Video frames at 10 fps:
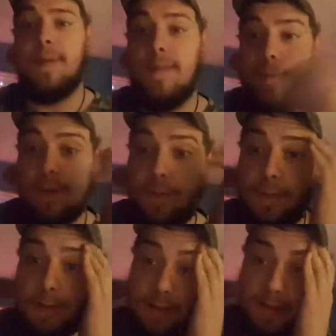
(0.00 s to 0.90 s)
been
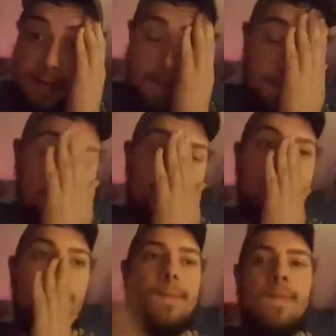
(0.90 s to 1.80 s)
recording lately.
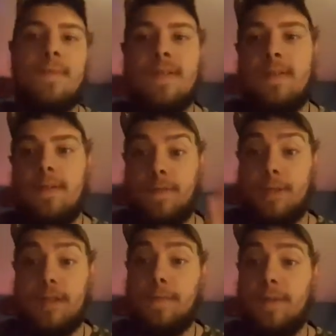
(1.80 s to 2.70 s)
For
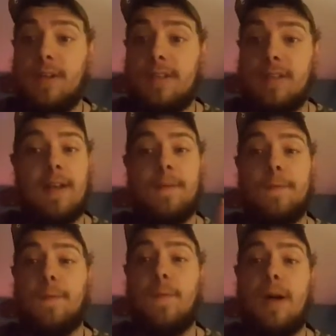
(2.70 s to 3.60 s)
some reason, I don't
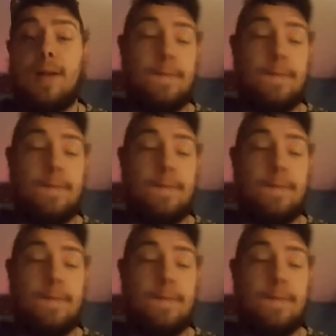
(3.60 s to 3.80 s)
know why.